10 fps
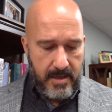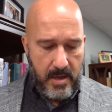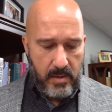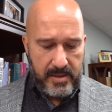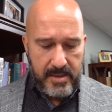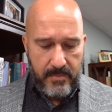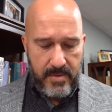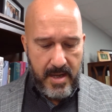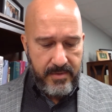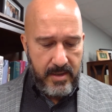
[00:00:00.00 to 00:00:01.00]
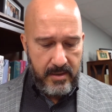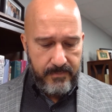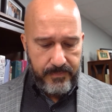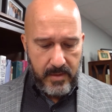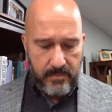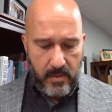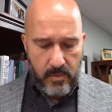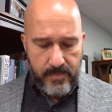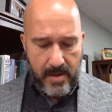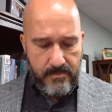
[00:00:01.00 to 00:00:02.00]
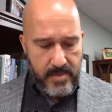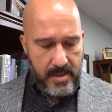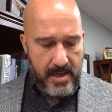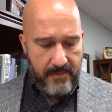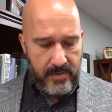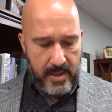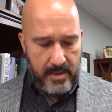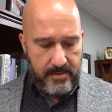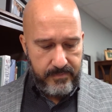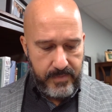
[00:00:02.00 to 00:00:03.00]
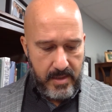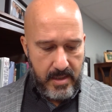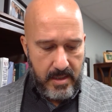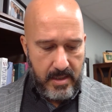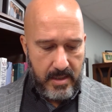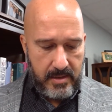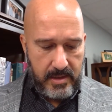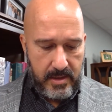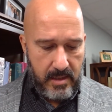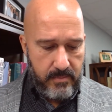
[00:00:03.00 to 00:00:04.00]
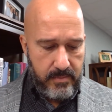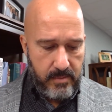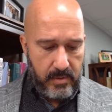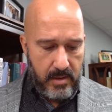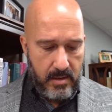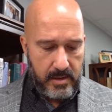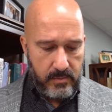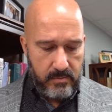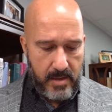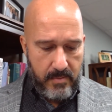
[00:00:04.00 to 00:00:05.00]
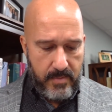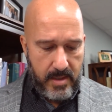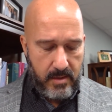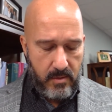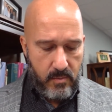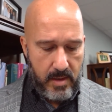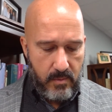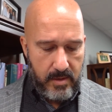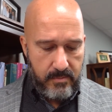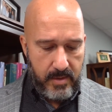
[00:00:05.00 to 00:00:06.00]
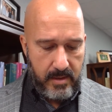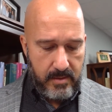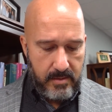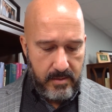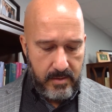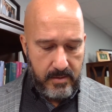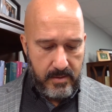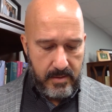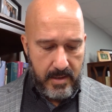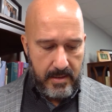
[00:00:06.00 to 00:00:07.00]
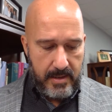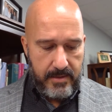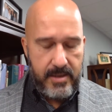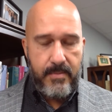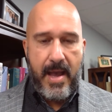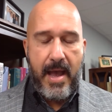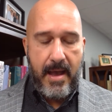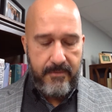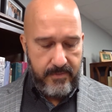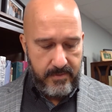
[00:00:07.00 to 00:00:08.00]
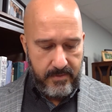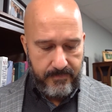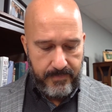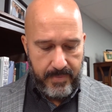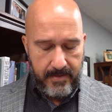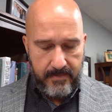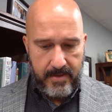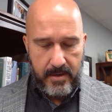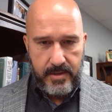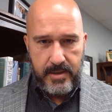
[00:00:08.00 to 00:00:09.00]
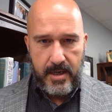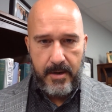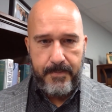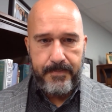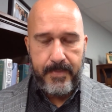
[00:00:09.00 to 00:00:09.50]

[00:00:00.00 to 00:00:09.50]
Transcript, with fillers: I will accept nothing but what my men have eaten and shared the belongings with my men who went with me, and let them have their share.